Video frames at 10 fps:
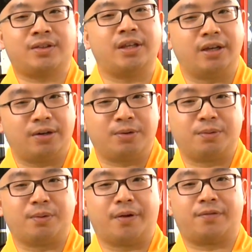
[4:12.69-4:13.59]
deal
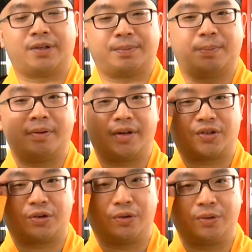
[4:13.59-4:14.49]
with
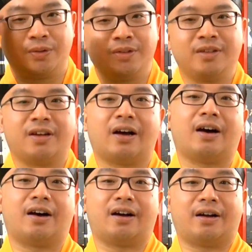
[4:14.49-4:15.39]
spiritual
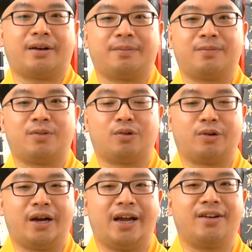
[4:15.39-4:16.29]

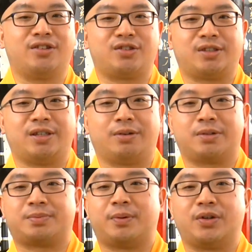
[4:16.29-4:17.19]
or energy or
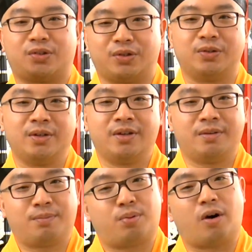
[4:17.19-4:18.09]
spiritual
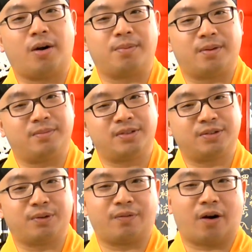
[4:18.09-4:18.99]

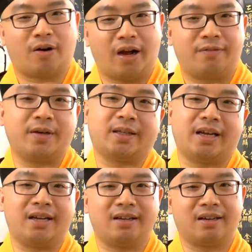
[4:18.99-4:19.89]
problems with our
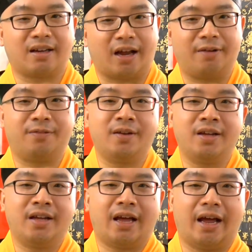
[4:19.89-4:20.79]
everyday life
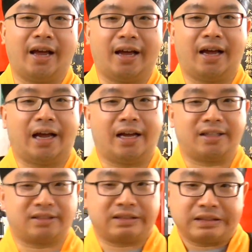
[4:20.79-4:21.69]

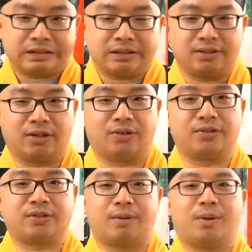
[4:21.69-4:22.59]
as, you know,
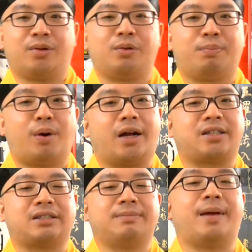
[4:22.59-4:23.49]
someone who
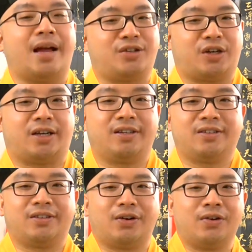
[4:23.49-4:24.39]
practices magic,
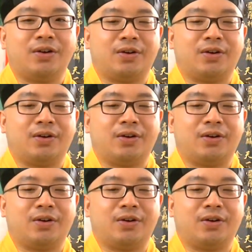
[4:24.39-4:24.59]
you know?